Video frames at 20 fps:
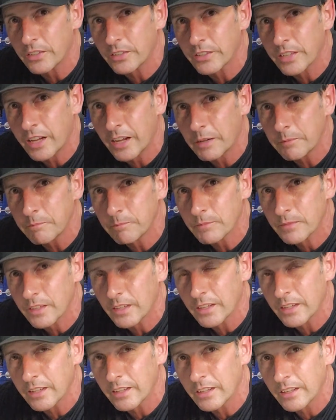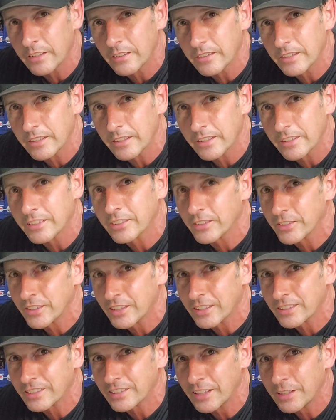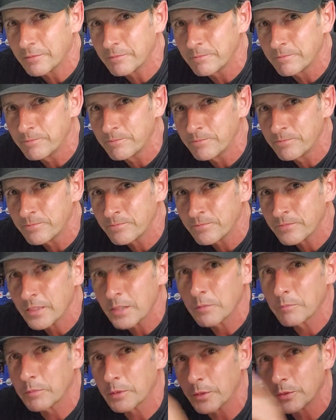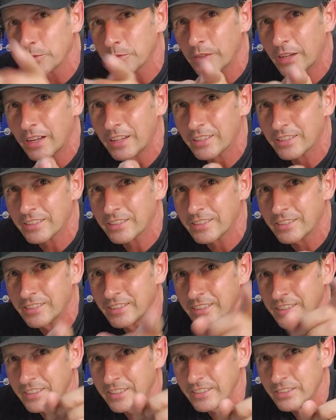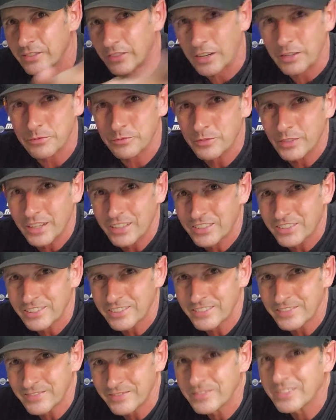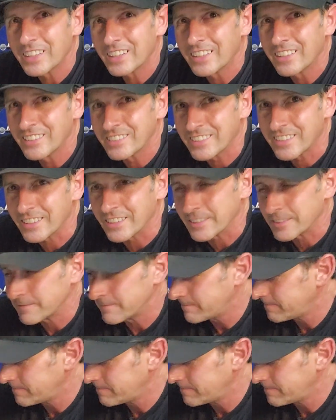time, and until next time, building fast, driving faster. See ya.